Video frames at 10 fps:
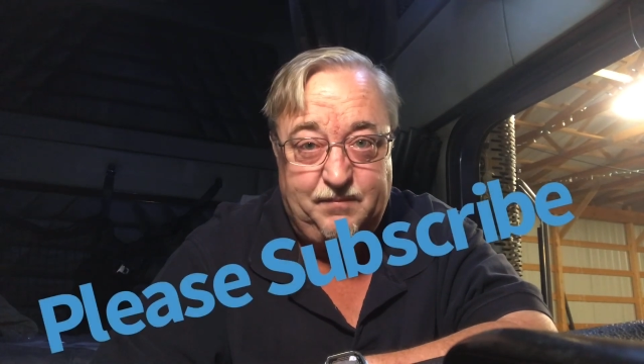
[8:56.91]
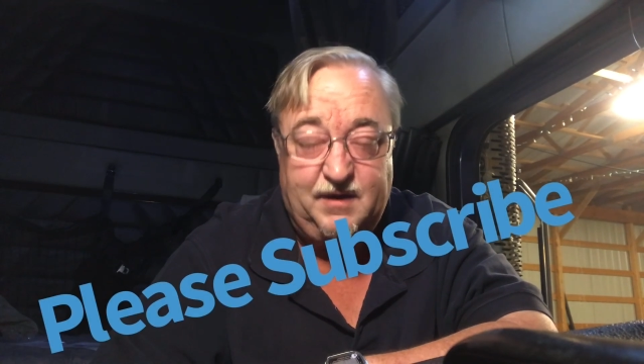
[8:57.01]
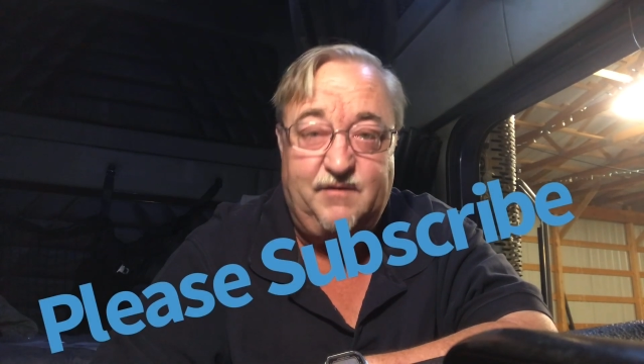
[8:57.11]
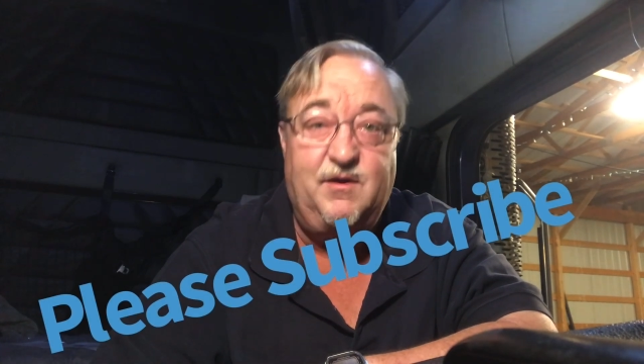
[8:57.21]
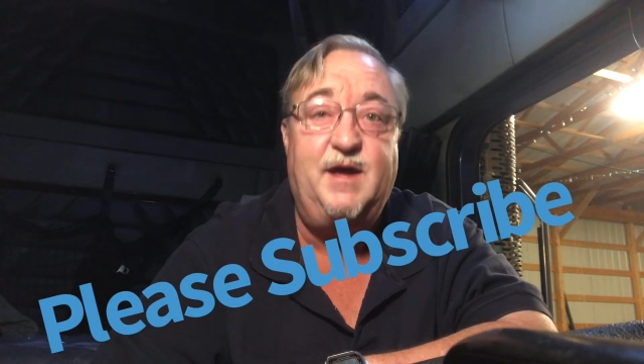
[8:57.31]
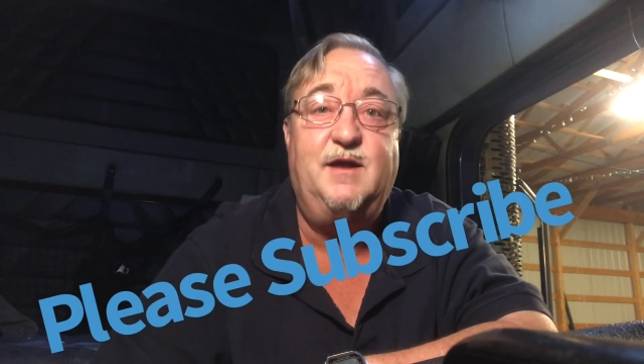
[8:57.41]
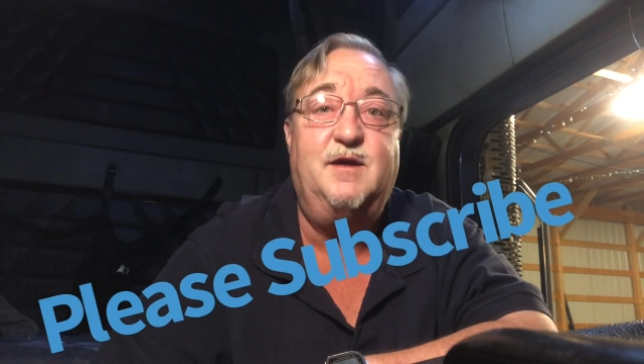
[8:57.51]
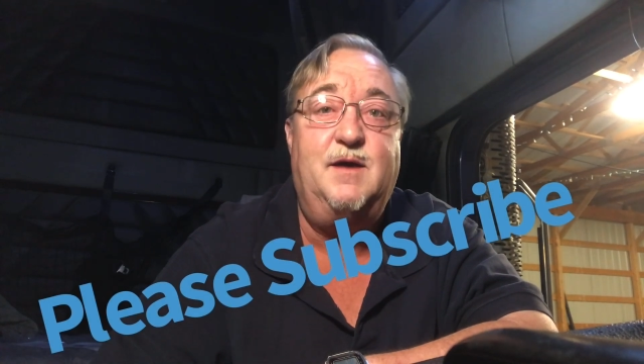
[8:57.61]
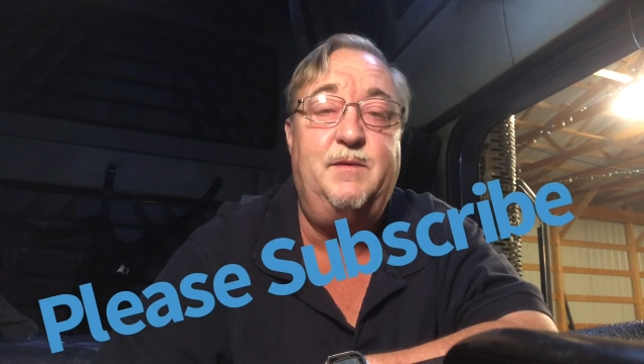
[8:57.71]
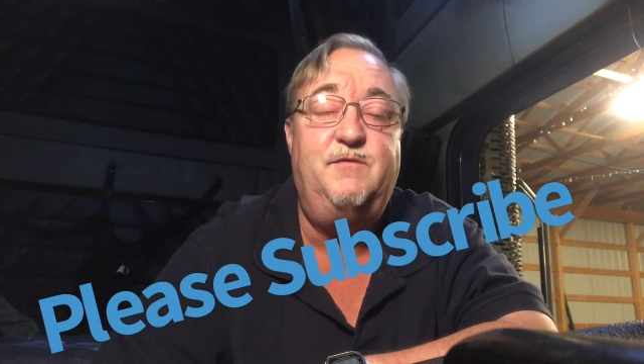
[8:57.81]
Please like and
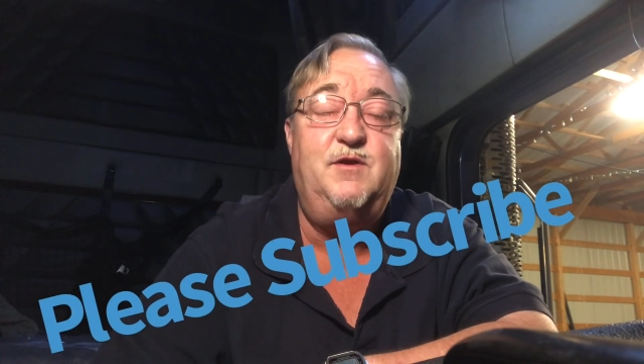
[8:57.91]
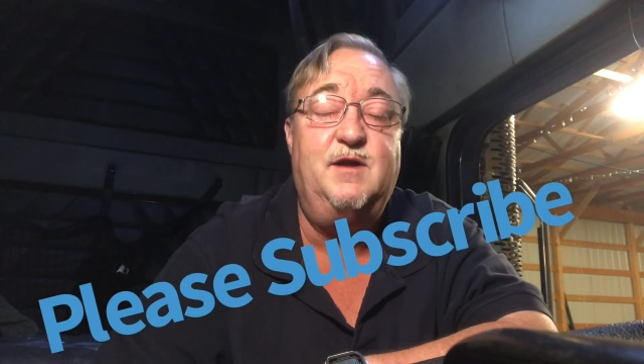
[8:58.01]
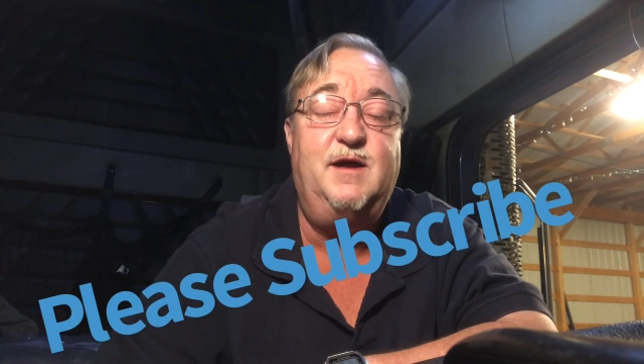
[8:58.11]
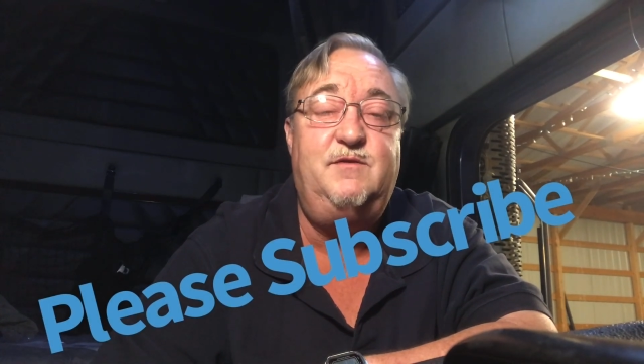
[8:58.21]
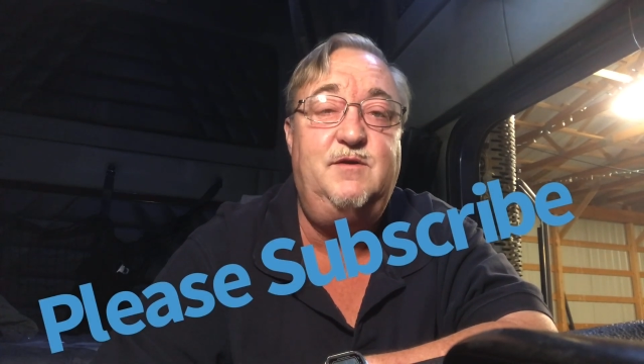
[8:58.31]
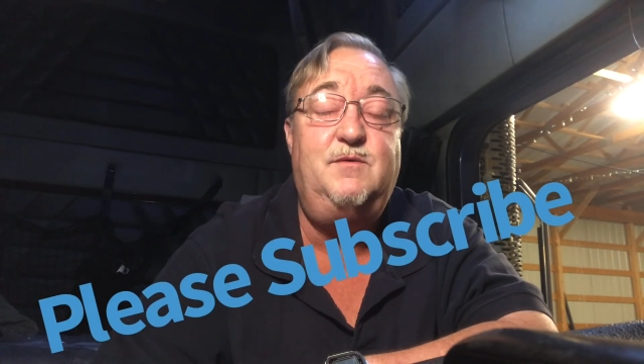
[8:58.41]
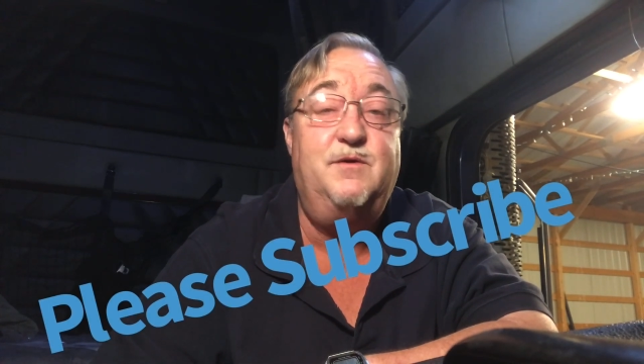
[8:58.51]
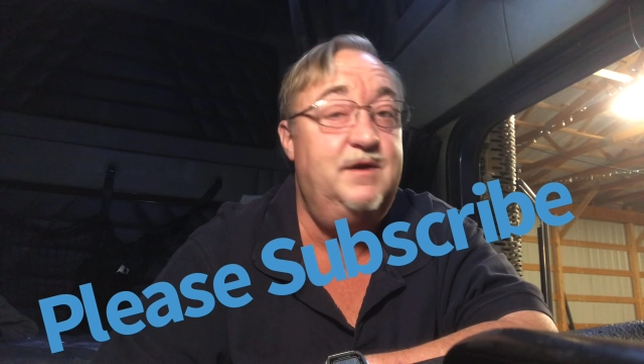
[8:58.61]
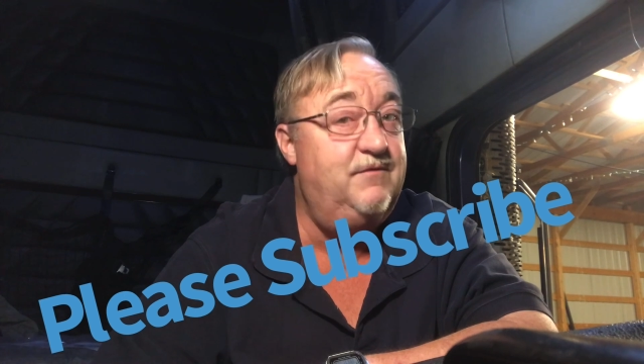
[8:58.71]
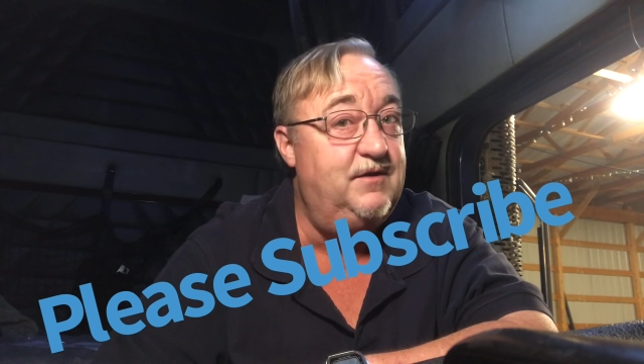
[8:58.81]
comment if you'd like to,
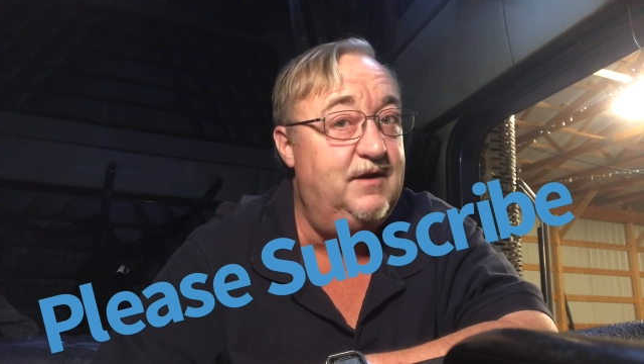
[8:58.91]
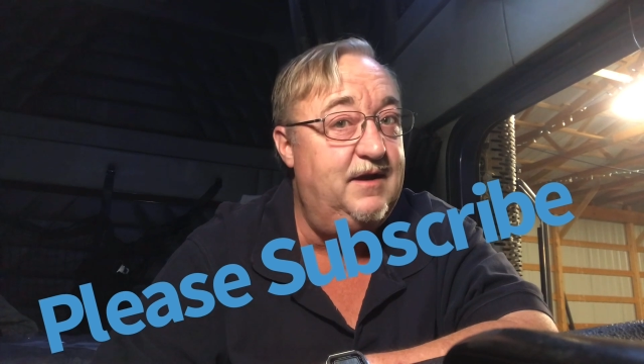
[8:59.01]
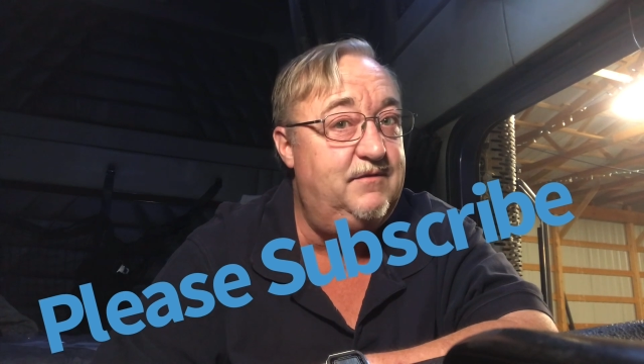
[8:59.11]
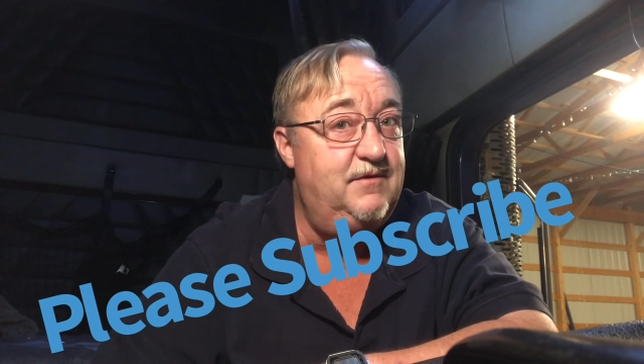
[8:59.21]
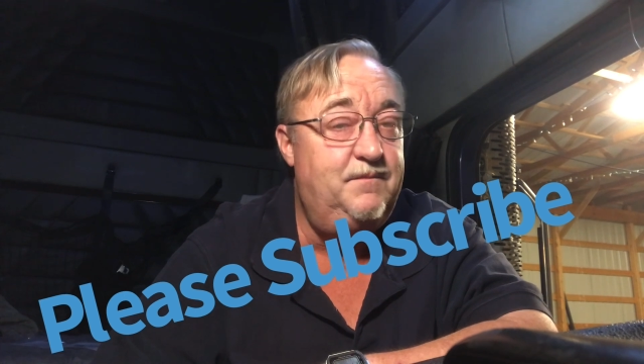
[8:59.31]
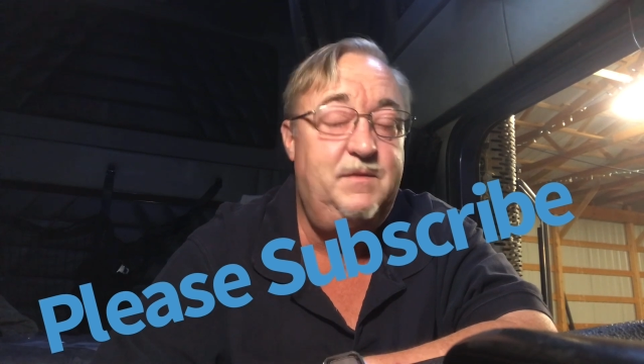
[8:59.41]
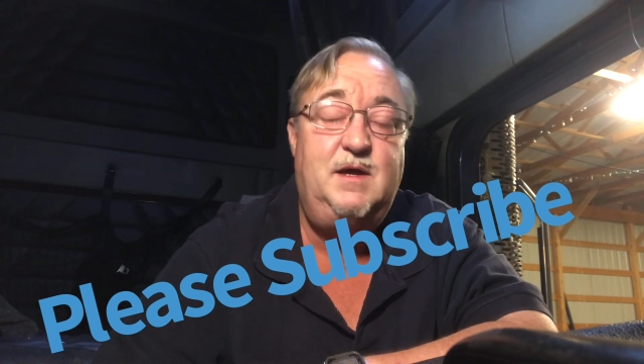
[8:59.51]
only if you'd like to.